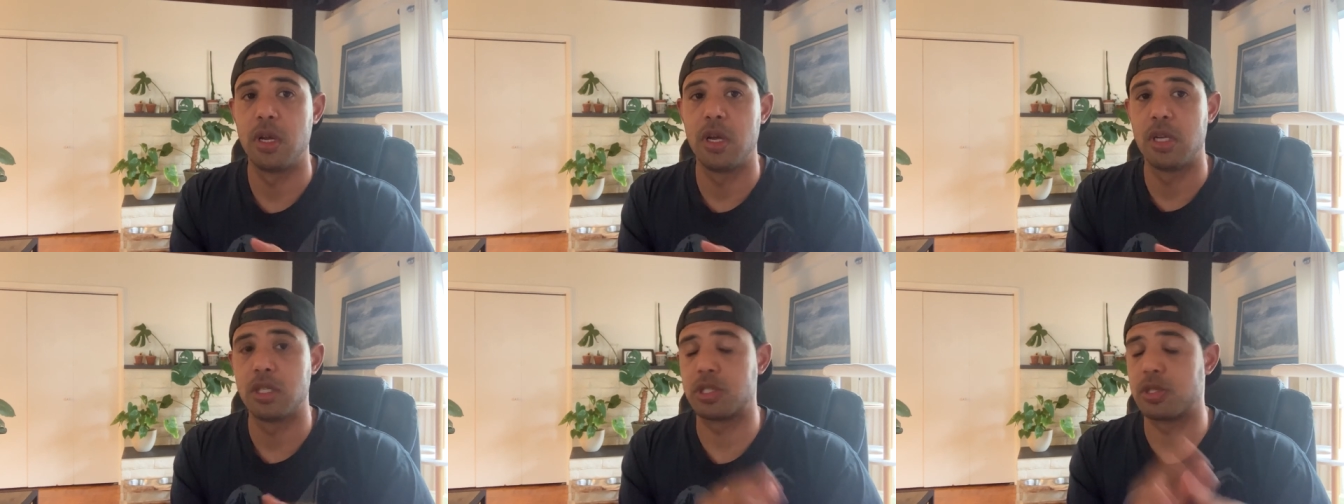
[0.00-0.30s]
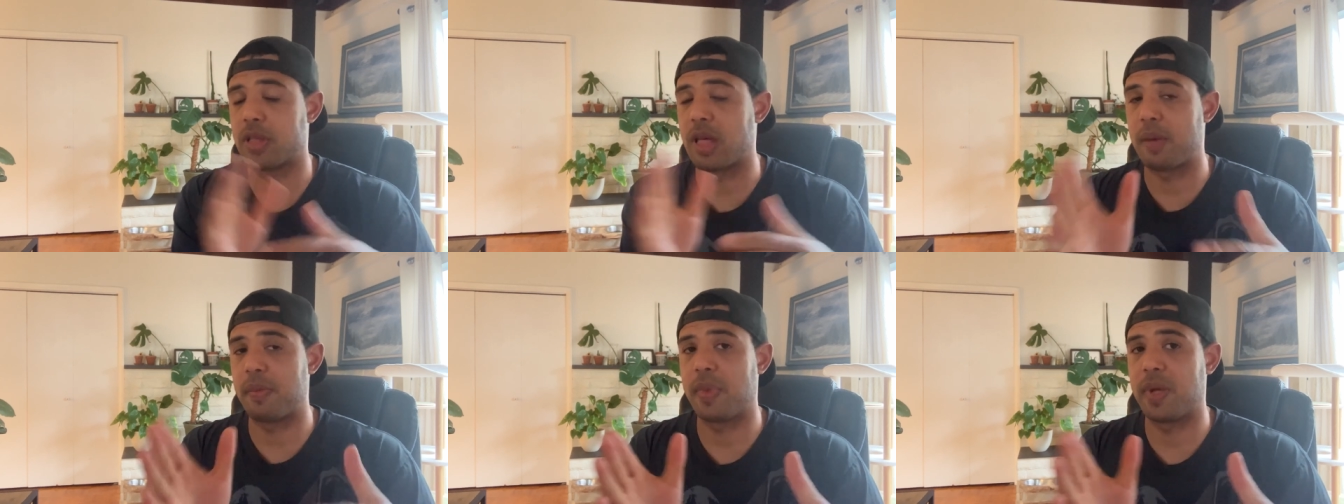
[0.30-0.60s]
So
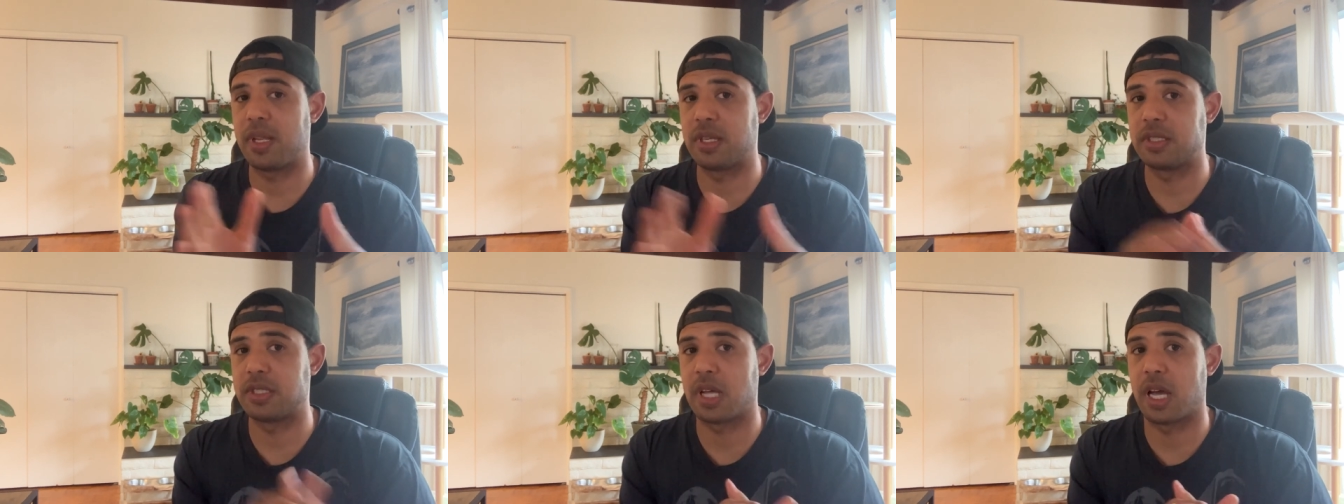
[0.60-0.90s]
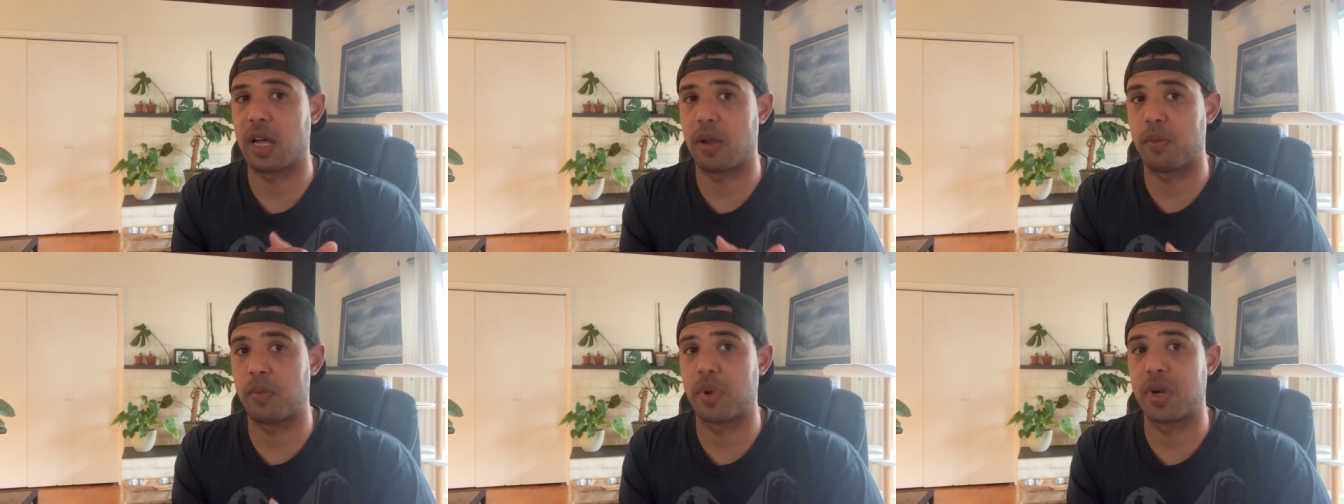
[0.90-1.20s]
that means
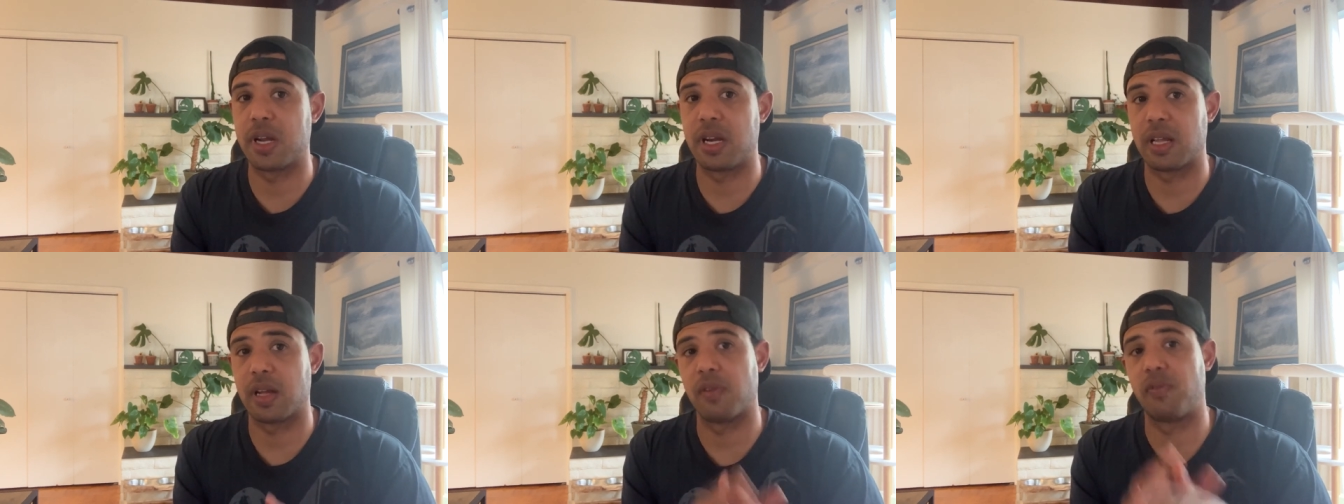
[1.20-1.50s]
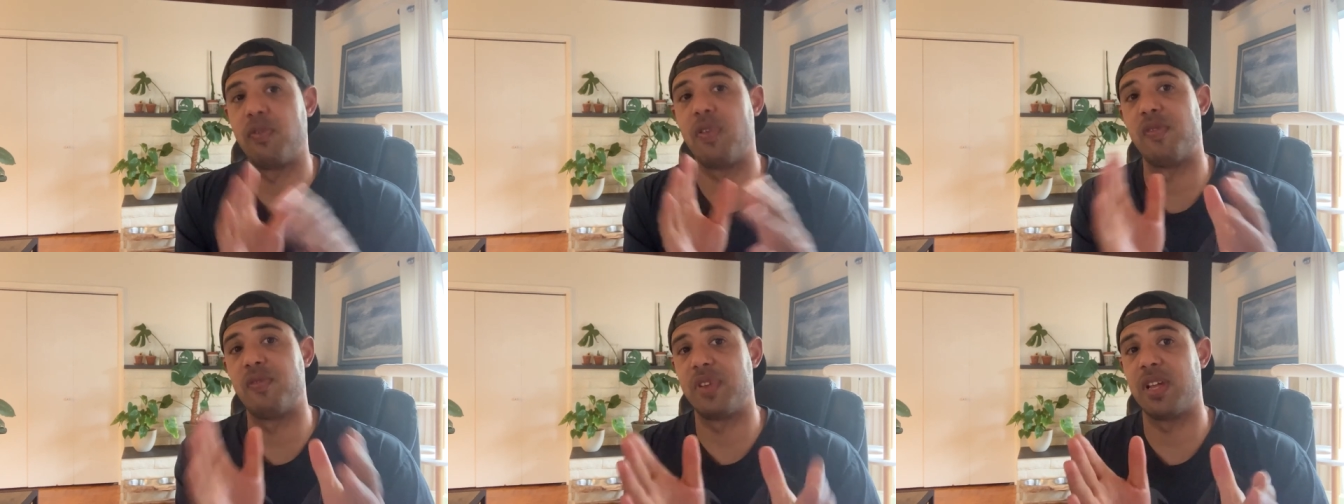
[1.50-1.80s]
that we're getting a
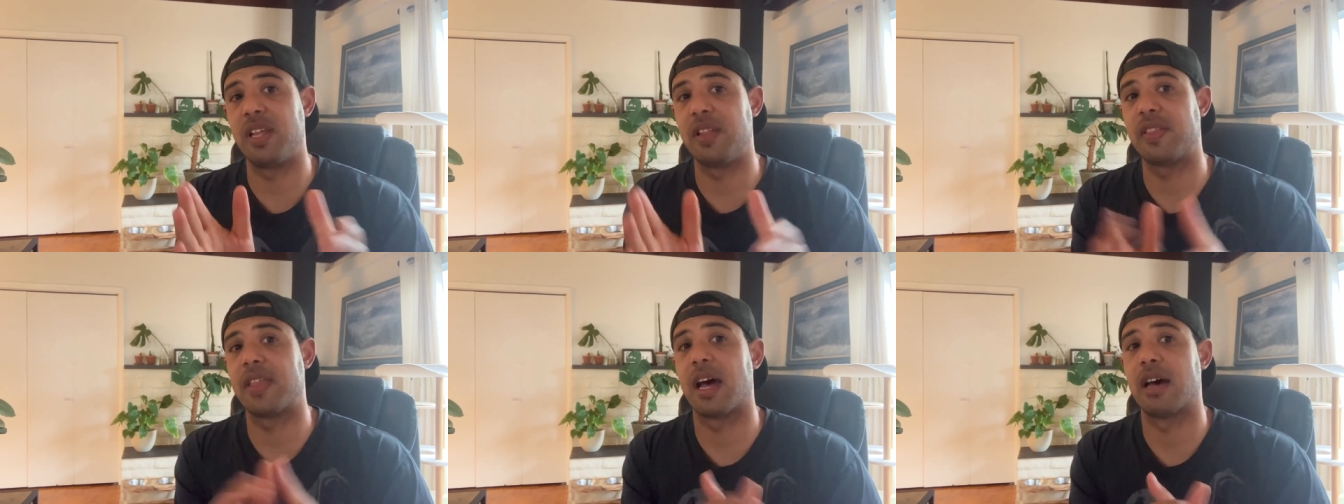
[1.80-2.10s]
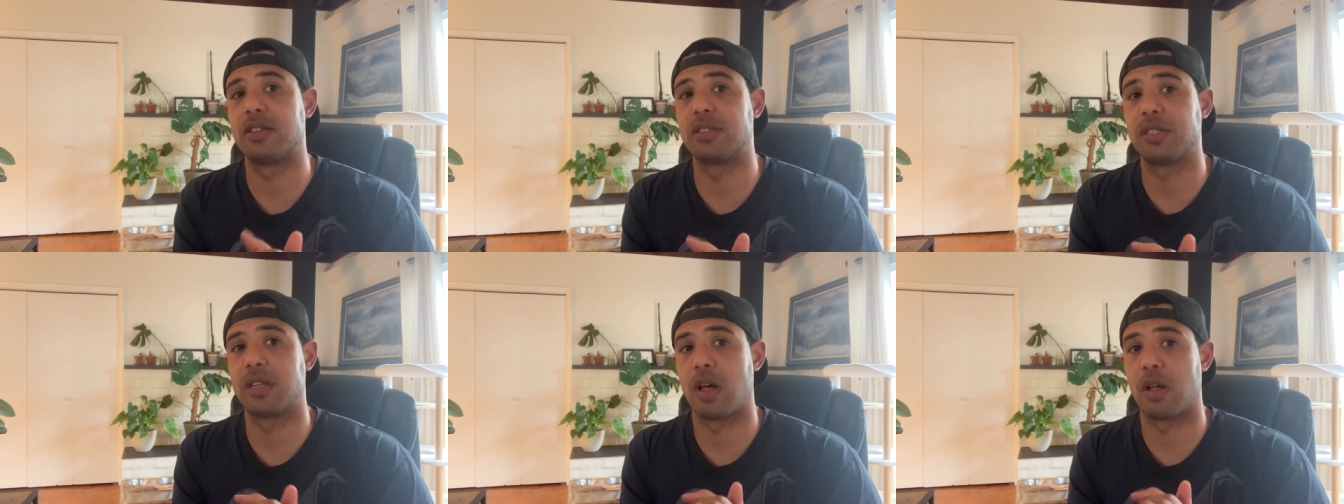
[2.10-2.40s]
fifteen
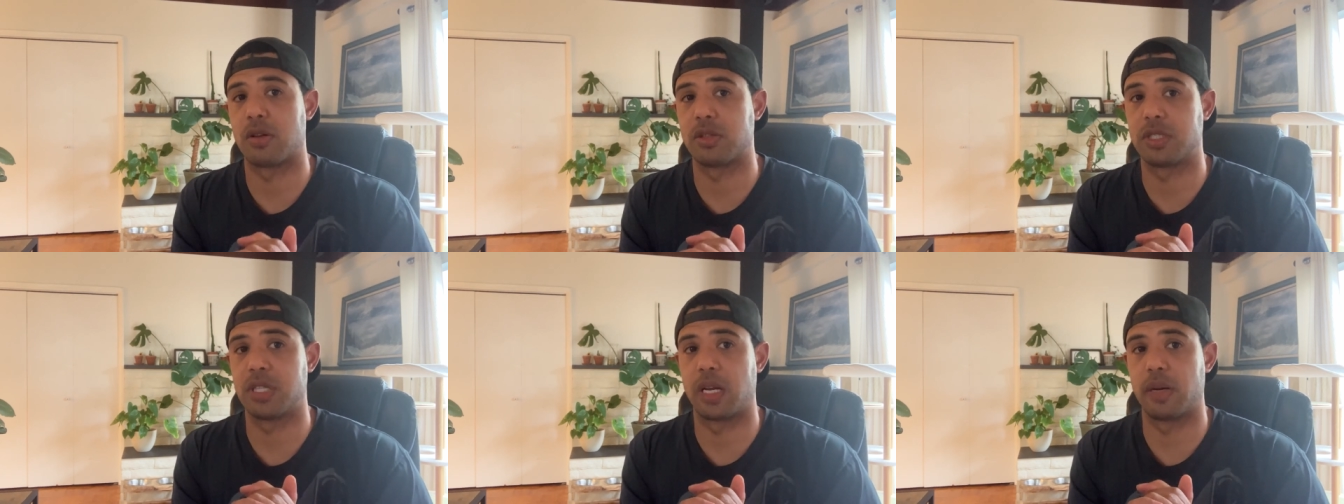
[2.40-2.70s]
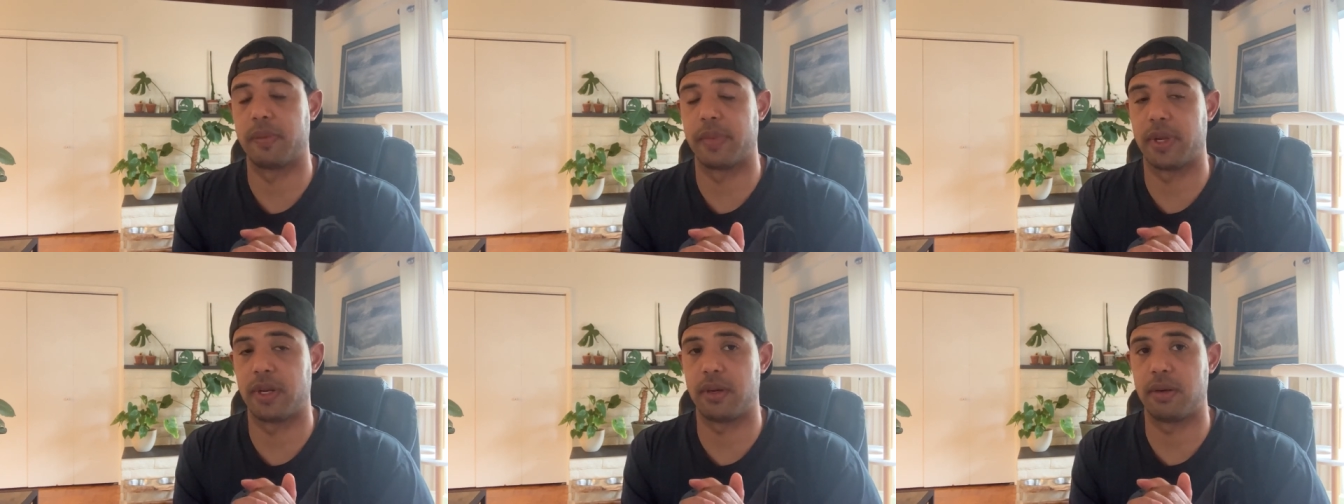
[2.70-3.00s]
thousand dollar
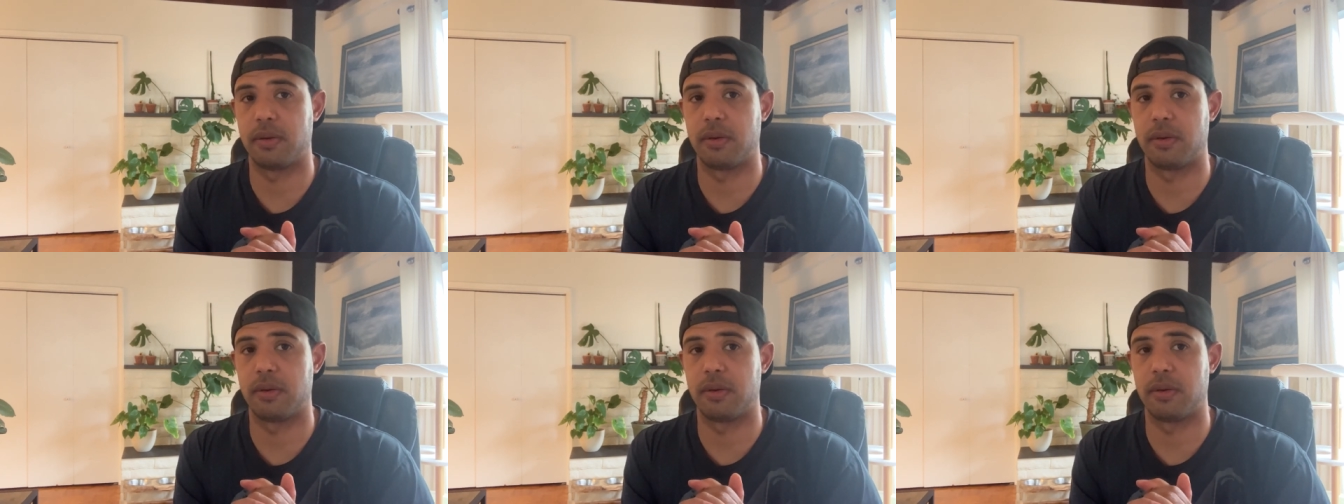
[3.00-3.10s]
settlement.